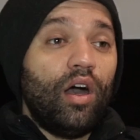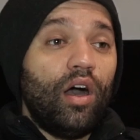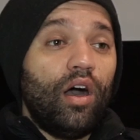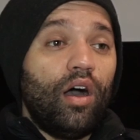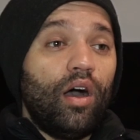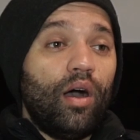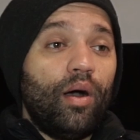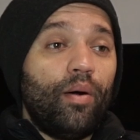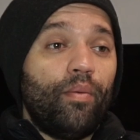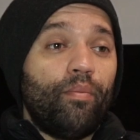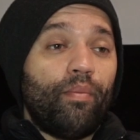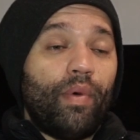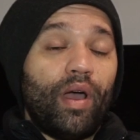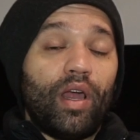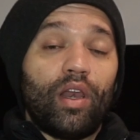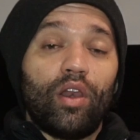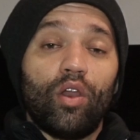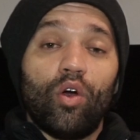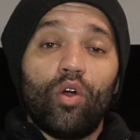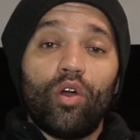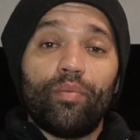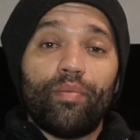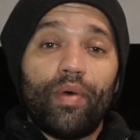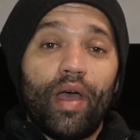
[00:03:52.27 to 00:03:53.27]
Uh, my
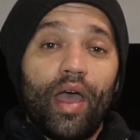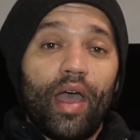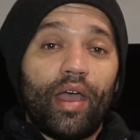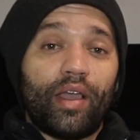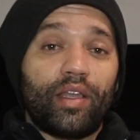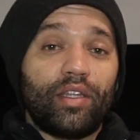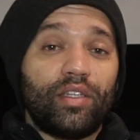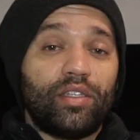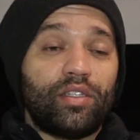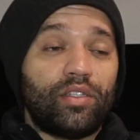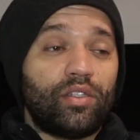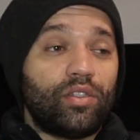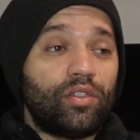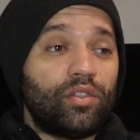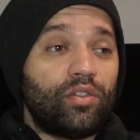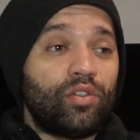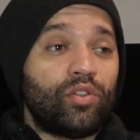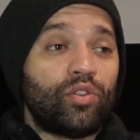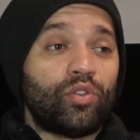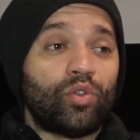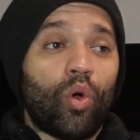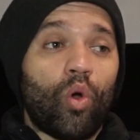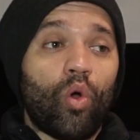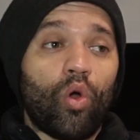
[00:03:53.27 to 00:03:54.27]
lower back is
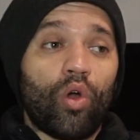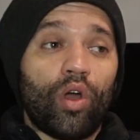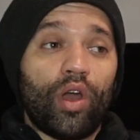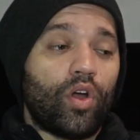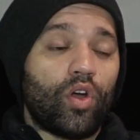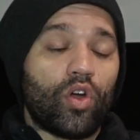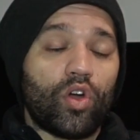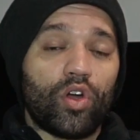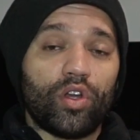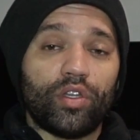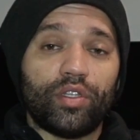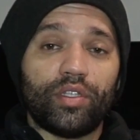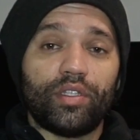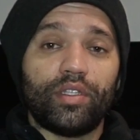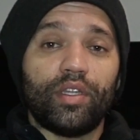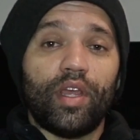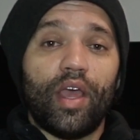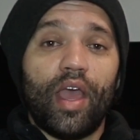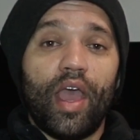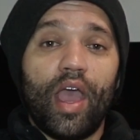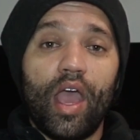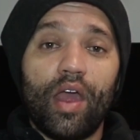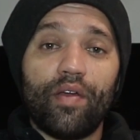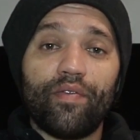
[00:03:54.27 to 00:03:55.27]
sore, hurts
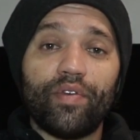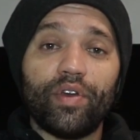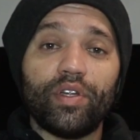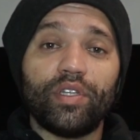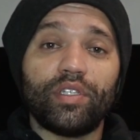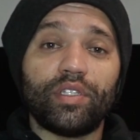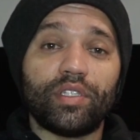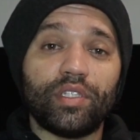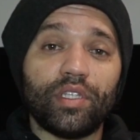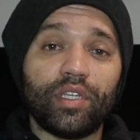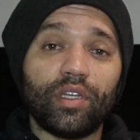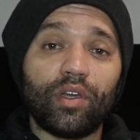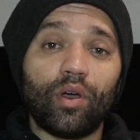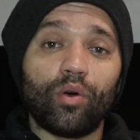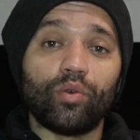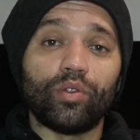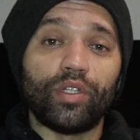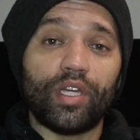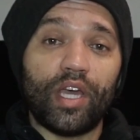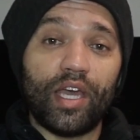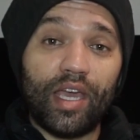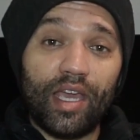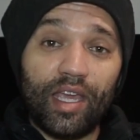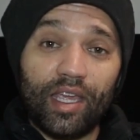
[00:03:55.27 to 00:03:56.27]
every single
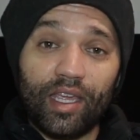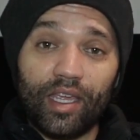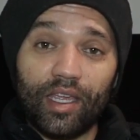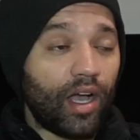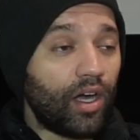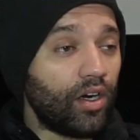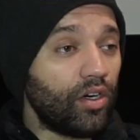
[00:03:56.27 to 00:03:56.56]
day.